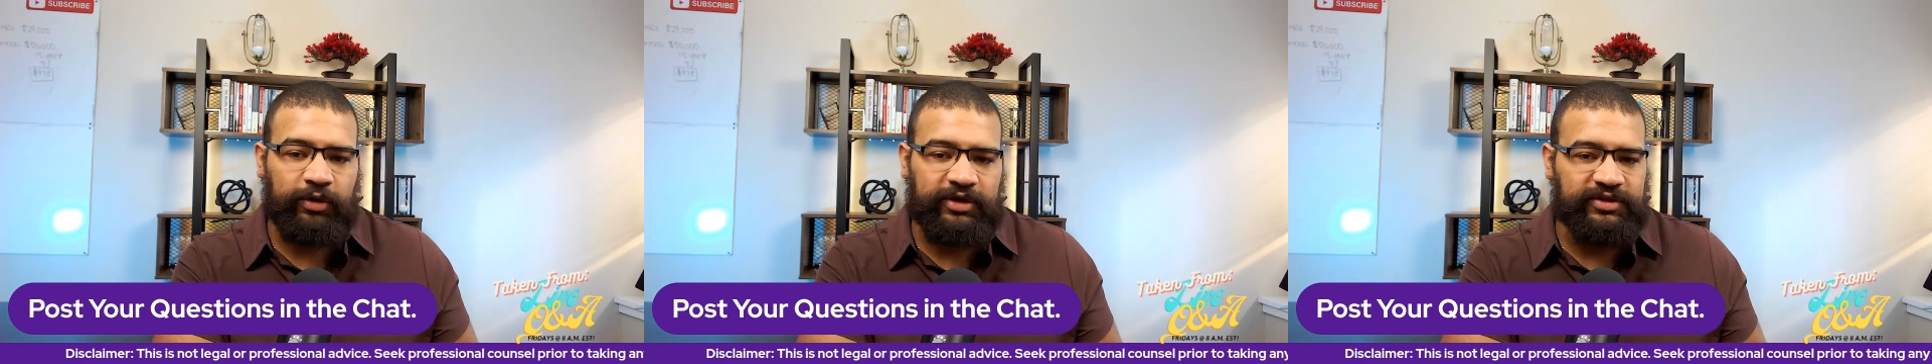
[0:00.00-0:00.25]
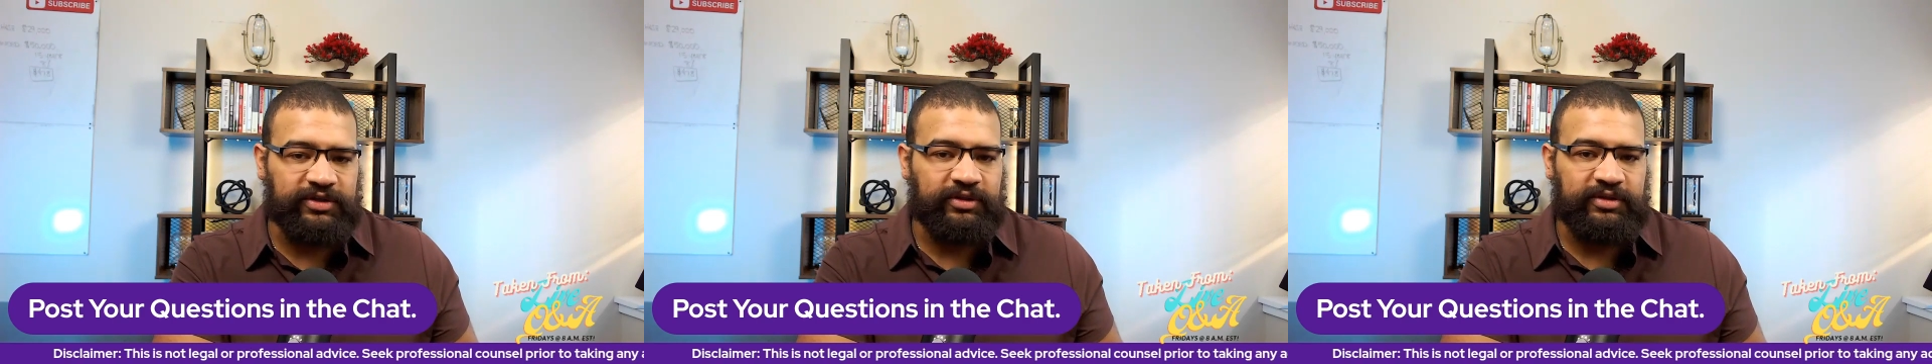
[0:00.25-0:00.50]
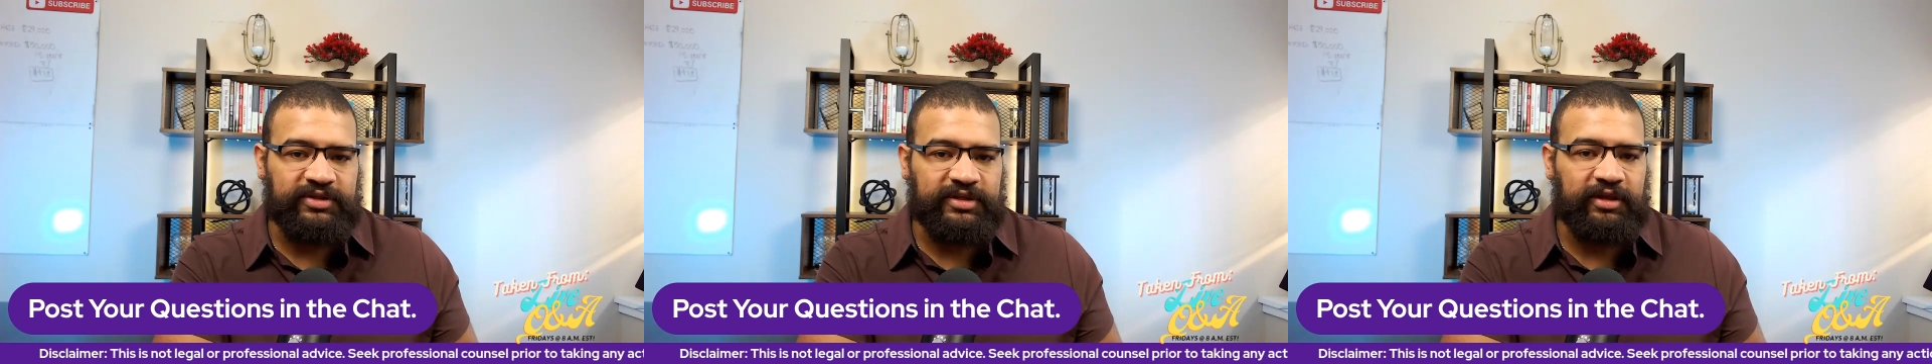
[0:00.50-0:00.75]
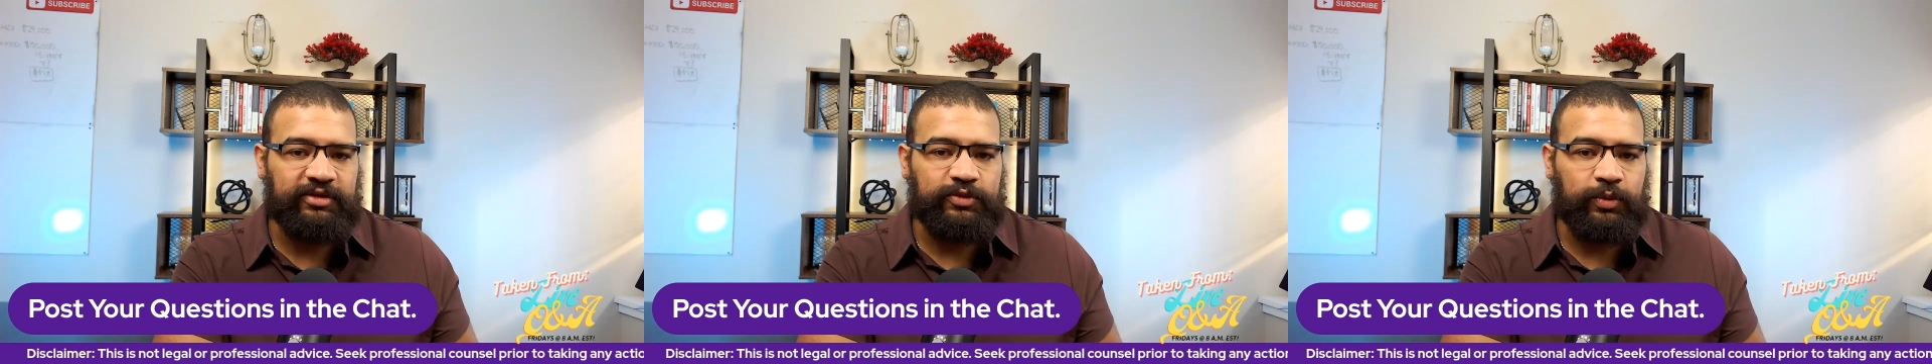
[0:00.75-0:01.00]
reason the
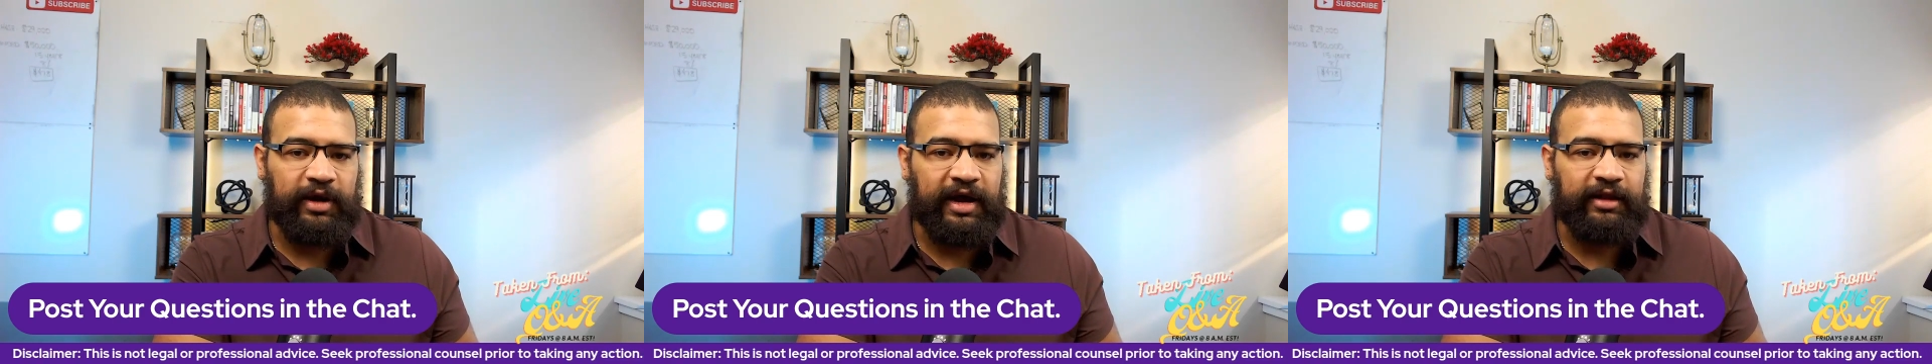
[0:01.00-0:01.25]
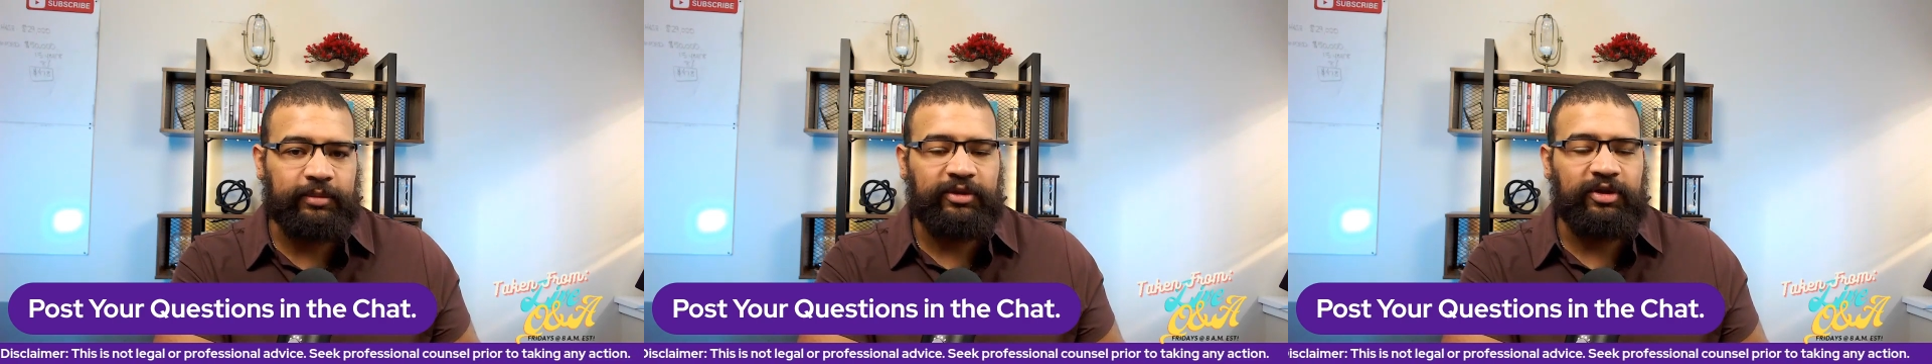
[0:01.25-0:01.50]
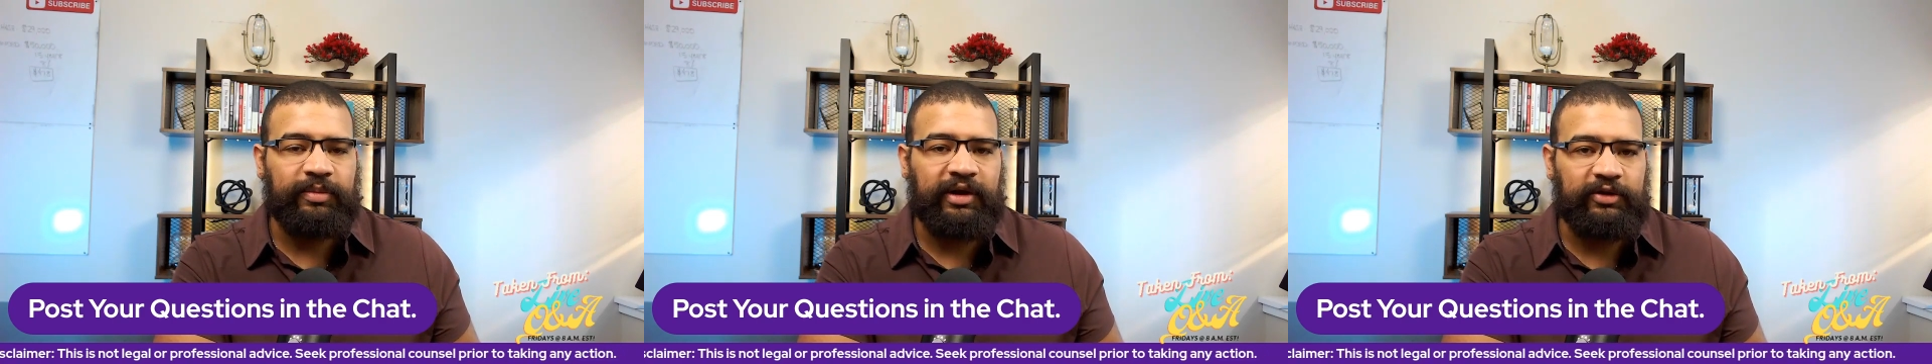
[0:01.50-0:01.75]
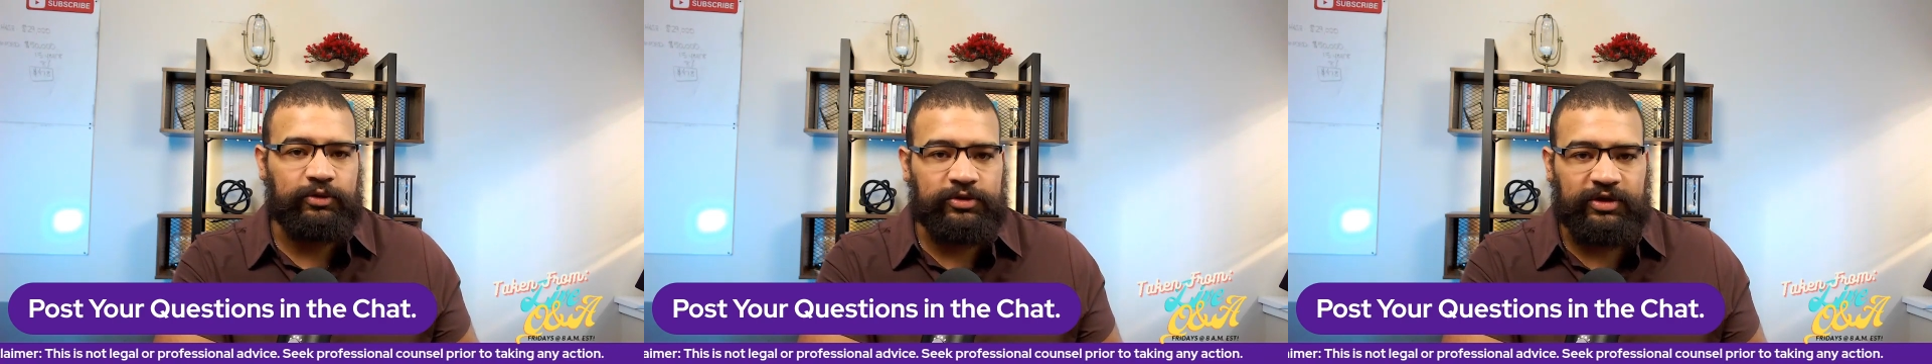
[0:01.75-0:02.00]
sellers were adamant
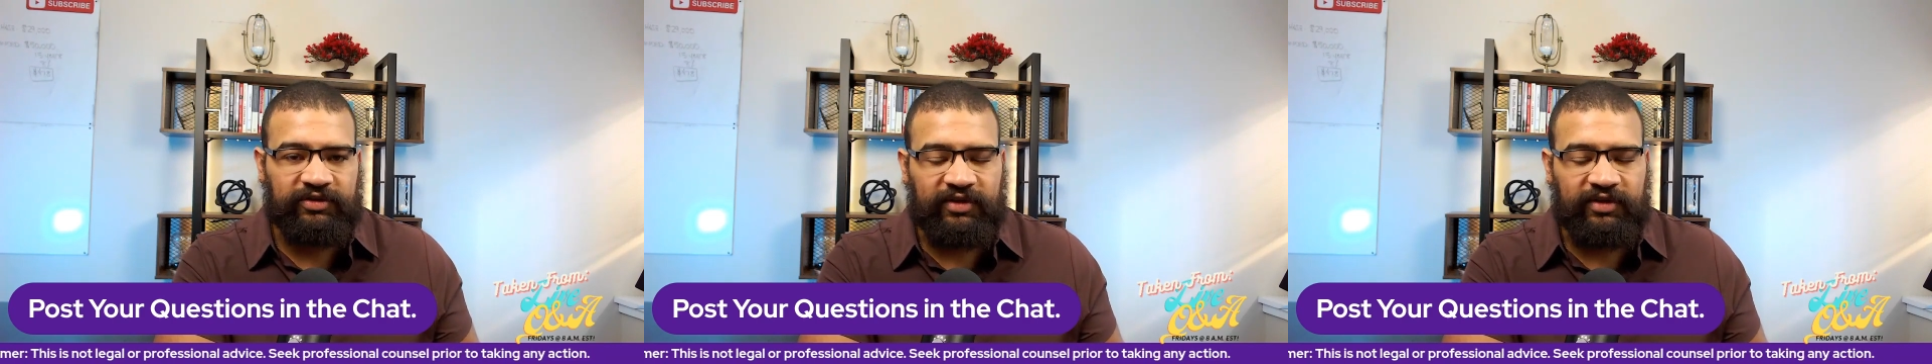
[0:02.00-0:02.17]
about using a